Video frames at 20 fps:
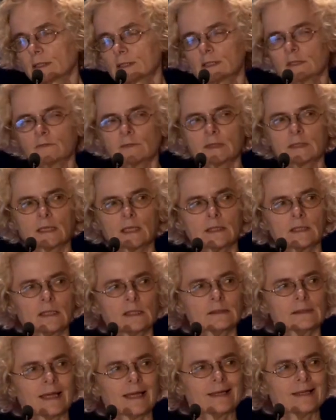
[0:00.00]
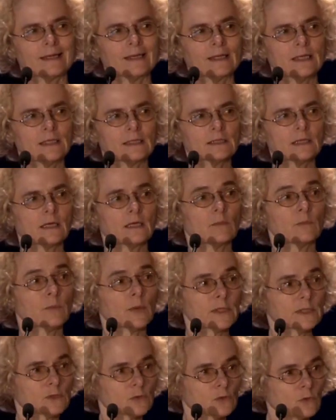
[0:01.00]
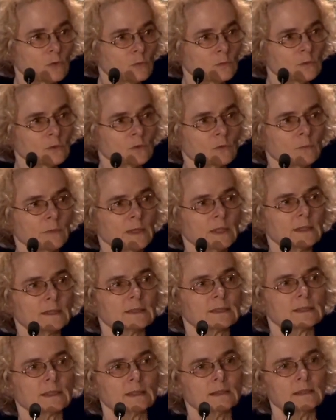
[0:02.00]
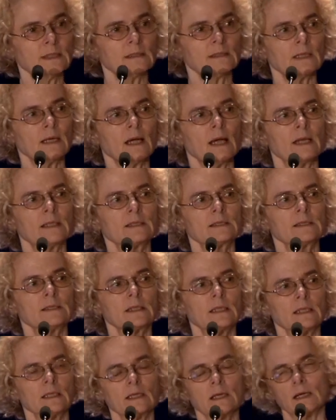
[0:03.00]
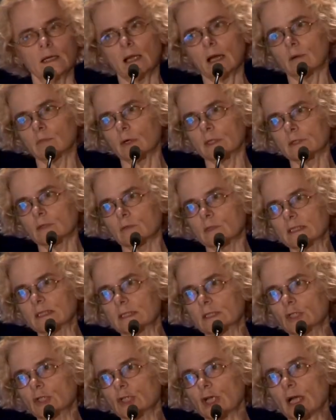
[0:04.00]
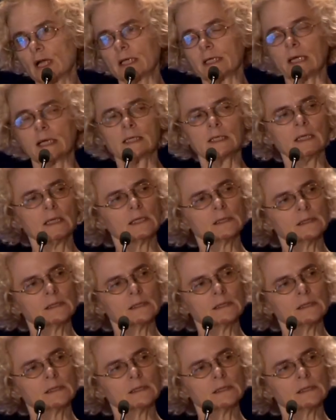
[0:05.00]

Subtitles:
This is fentanyl that is presumed to be synthesized in illegal laboratories in China,